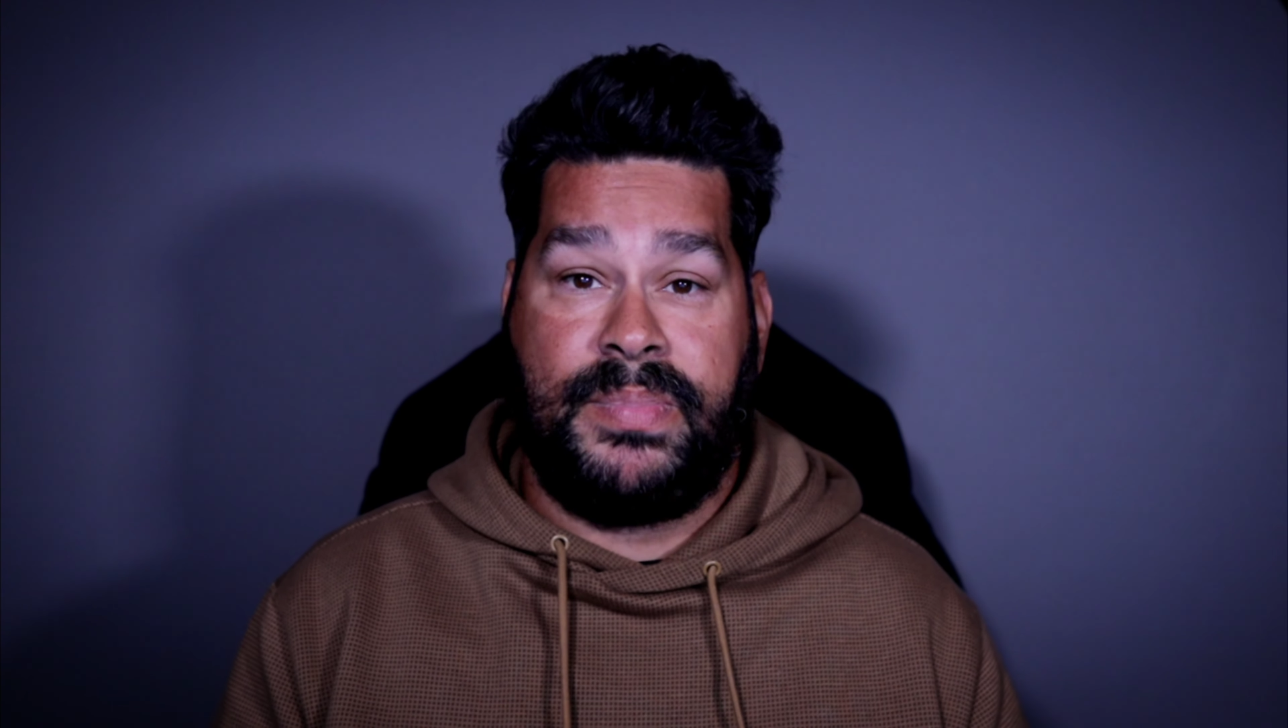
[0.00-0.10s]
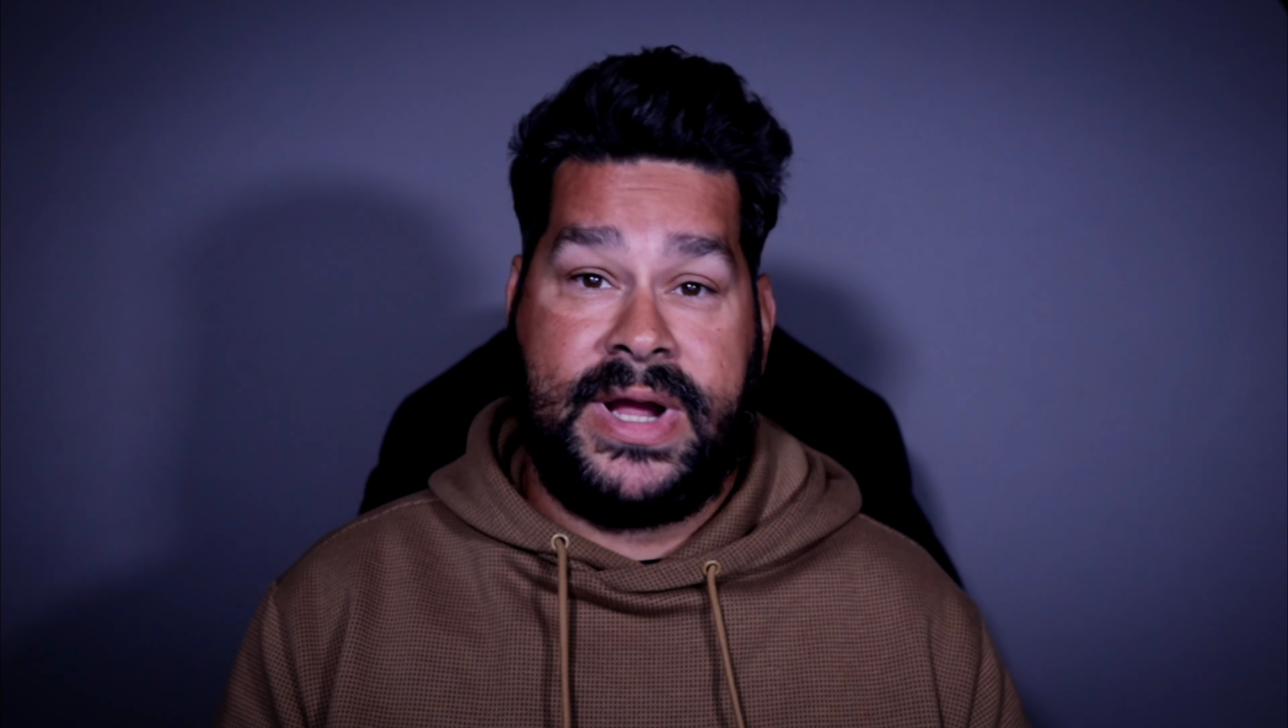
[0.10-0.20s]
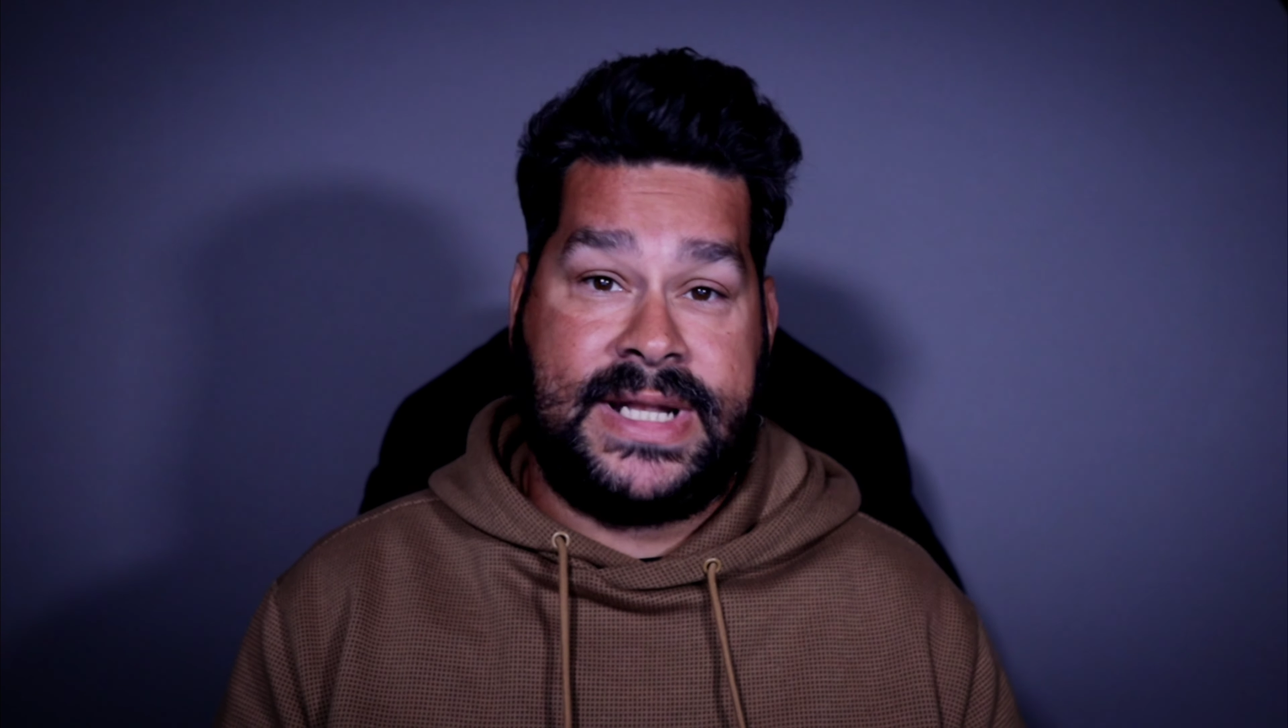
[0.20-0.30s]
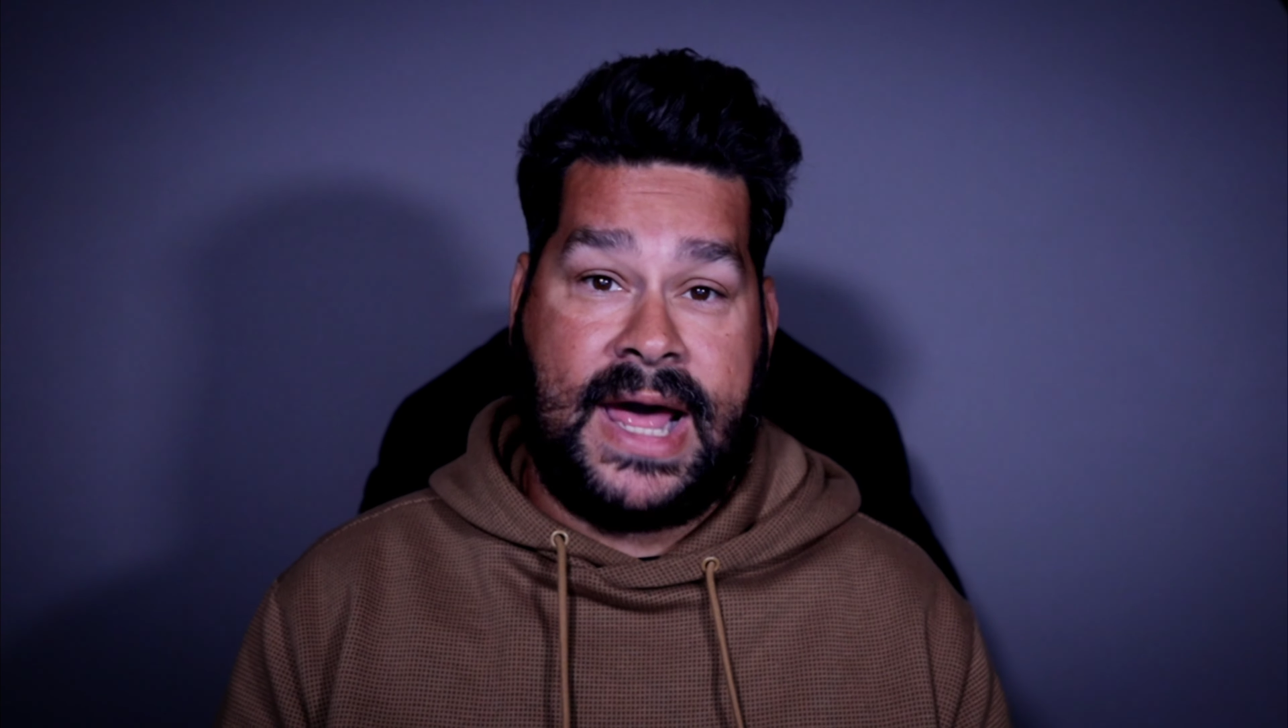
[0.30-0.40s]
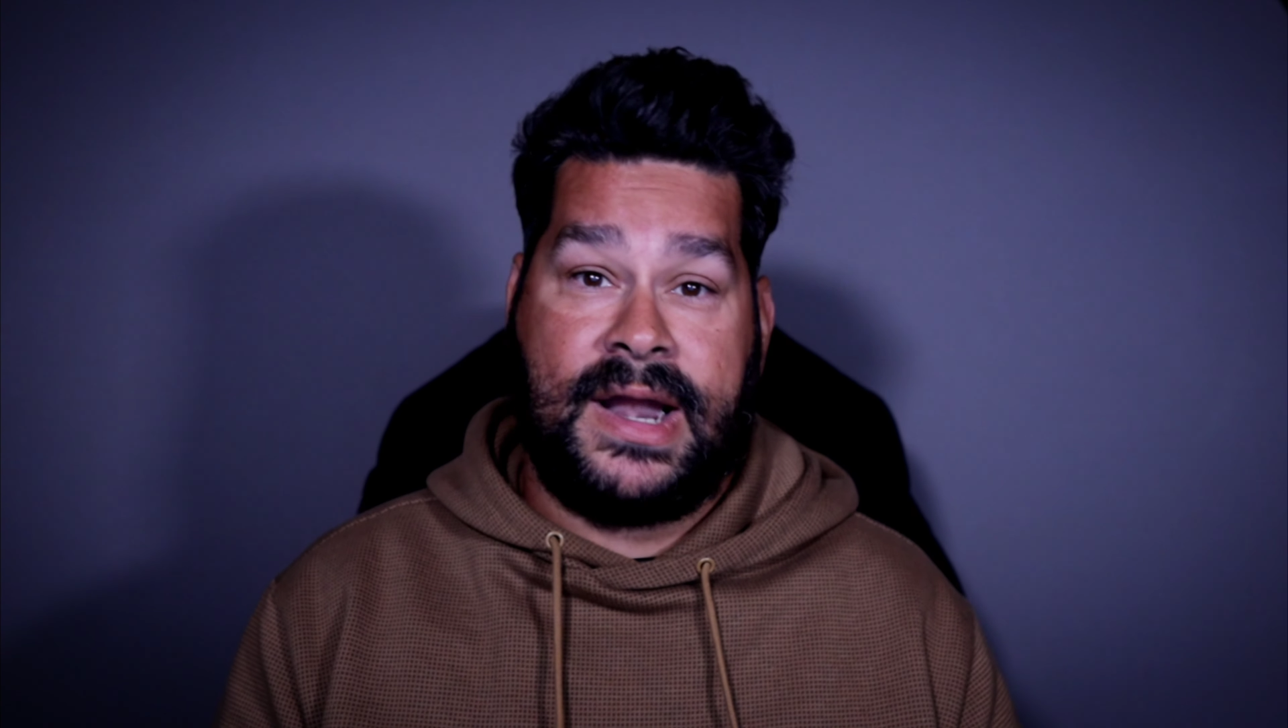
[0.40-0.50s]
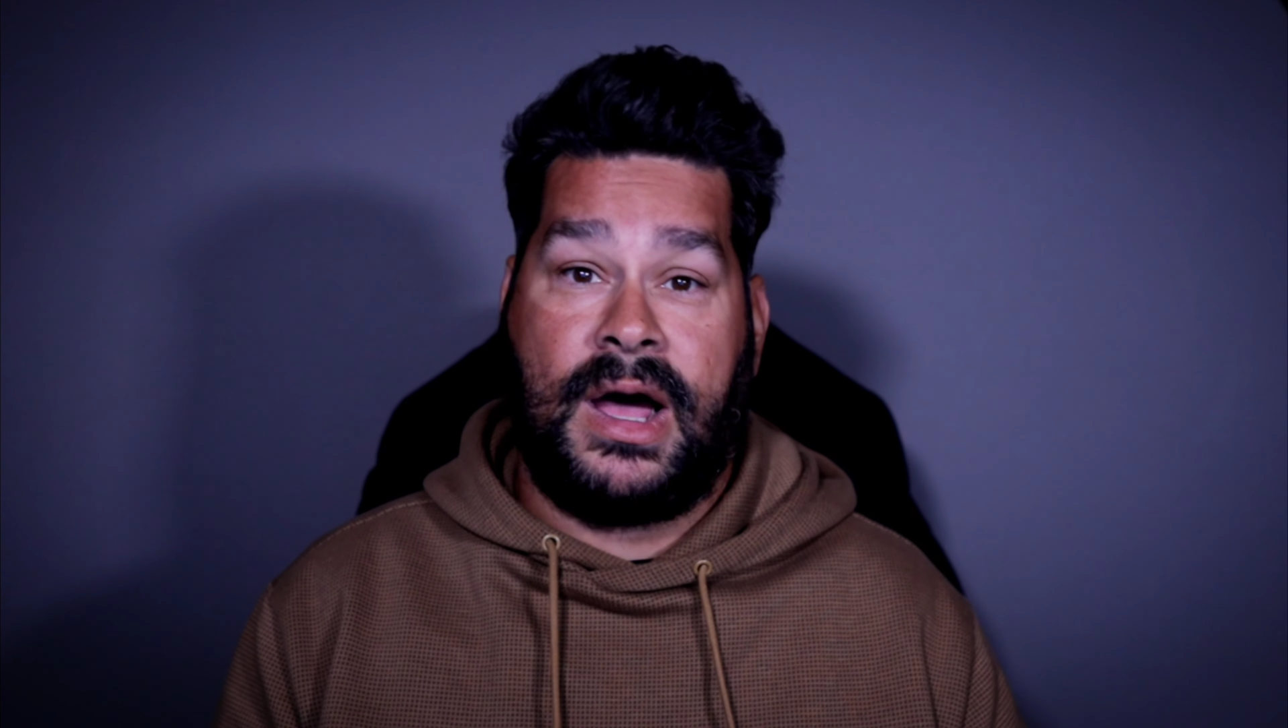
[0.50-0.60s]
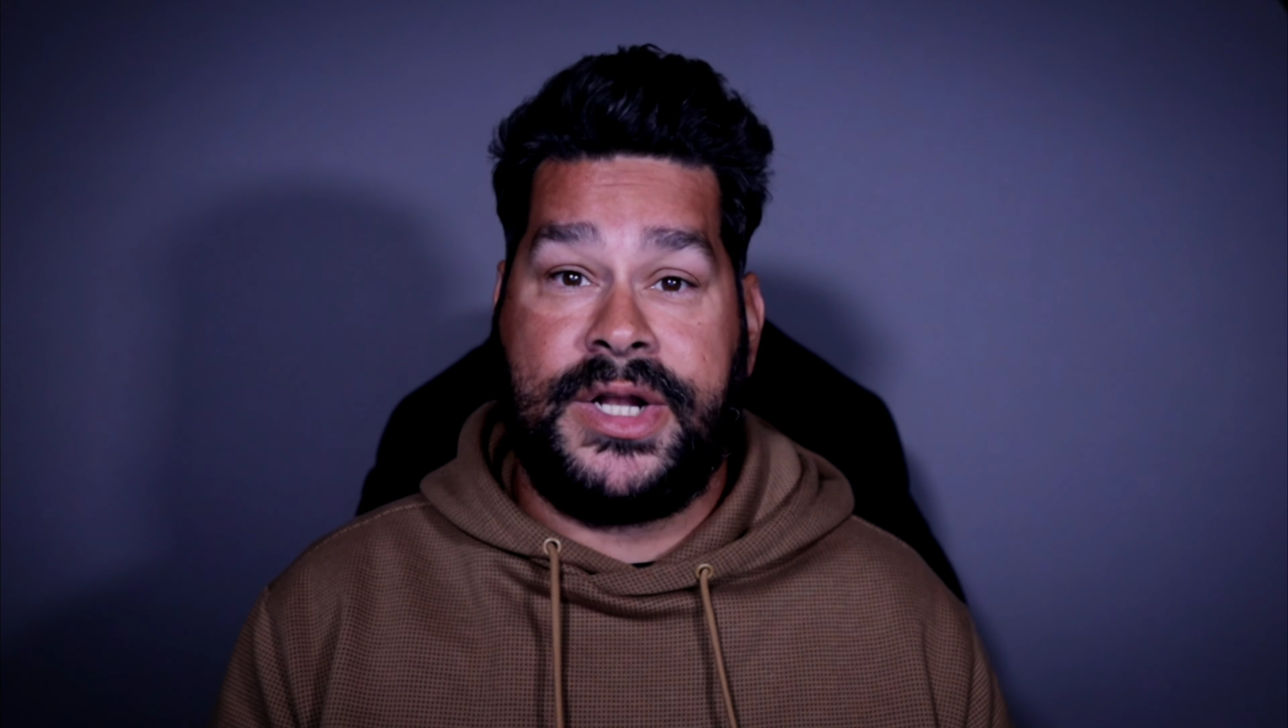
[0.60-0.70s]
break down a